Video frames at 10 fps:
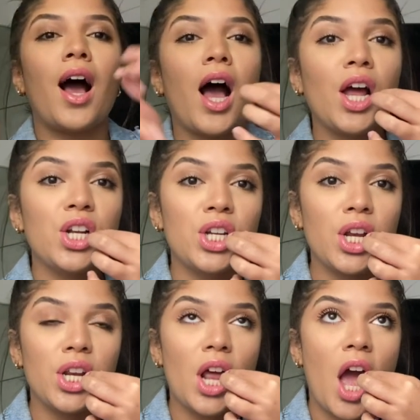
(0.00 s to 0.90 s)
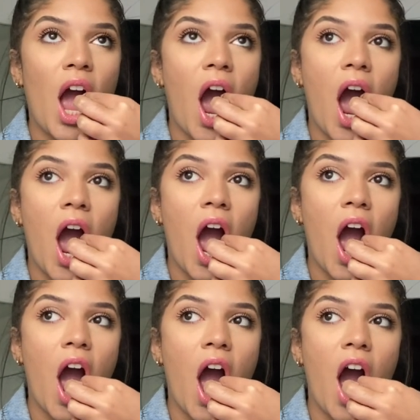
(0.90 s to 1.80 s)
I should
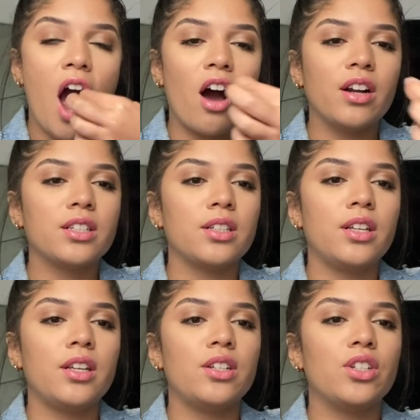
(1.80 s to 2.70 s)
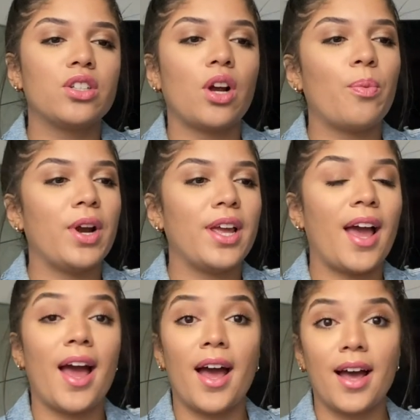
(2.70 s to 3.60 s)
honestly just start wearing
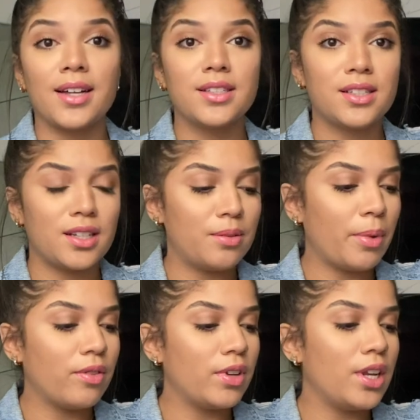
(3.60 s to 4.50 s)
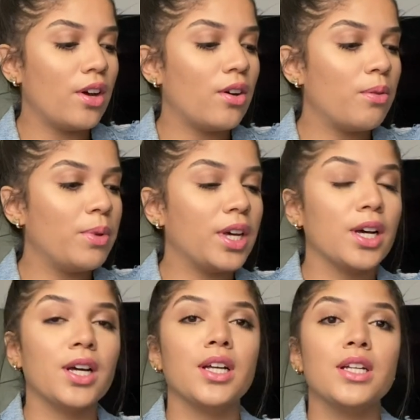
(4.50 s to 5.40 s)
hats in my video
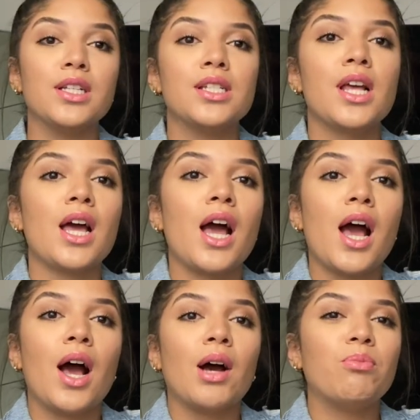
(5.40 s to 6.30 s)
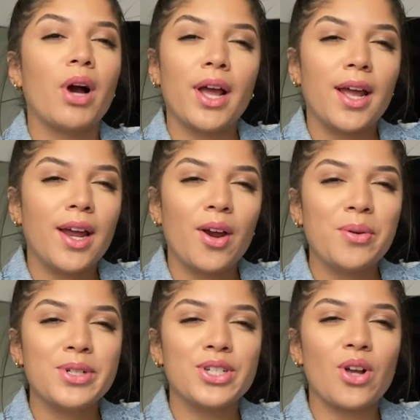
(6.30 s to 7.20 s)
because my hair
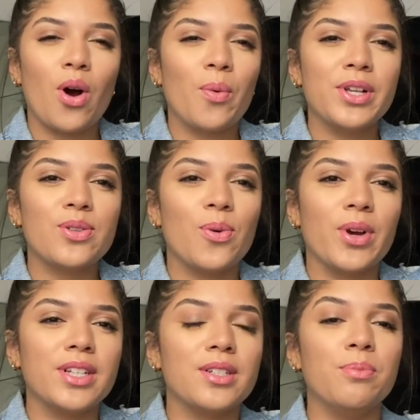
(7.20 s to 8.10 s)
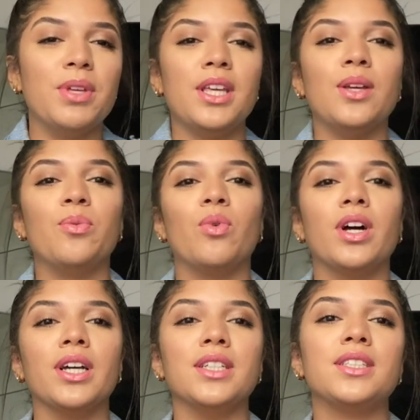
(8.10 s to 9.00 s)
is just always going to be
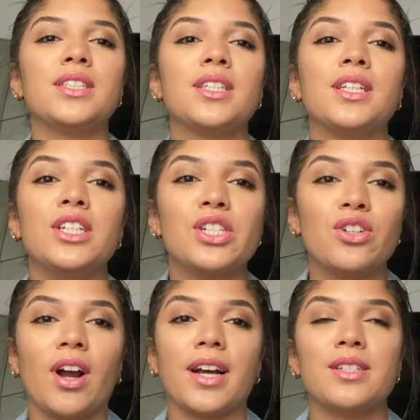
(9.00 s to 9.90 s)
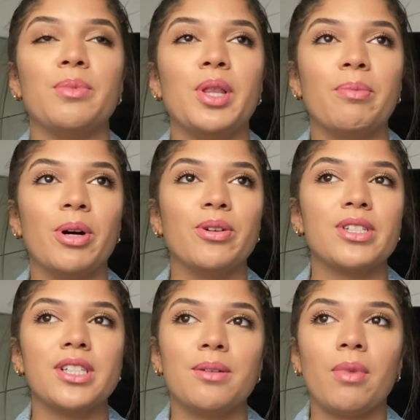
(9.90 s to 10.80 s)
what distracts me the
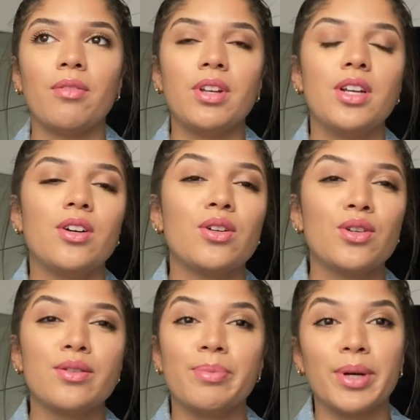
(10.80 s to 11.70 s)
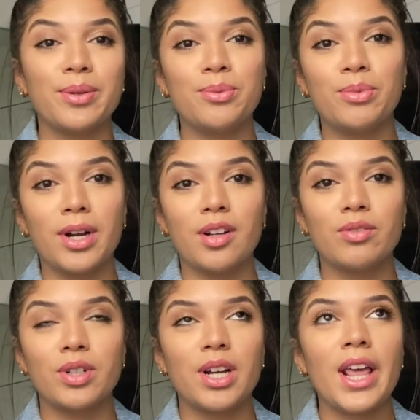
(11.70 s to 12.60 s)
most in my videos, but
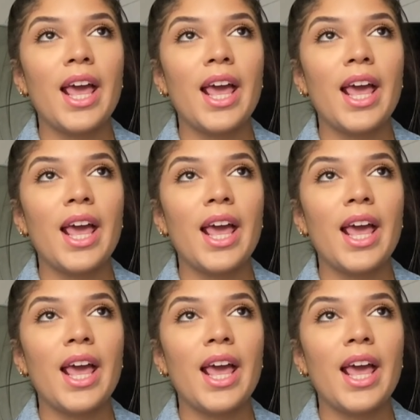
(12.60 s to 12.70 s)
whatever.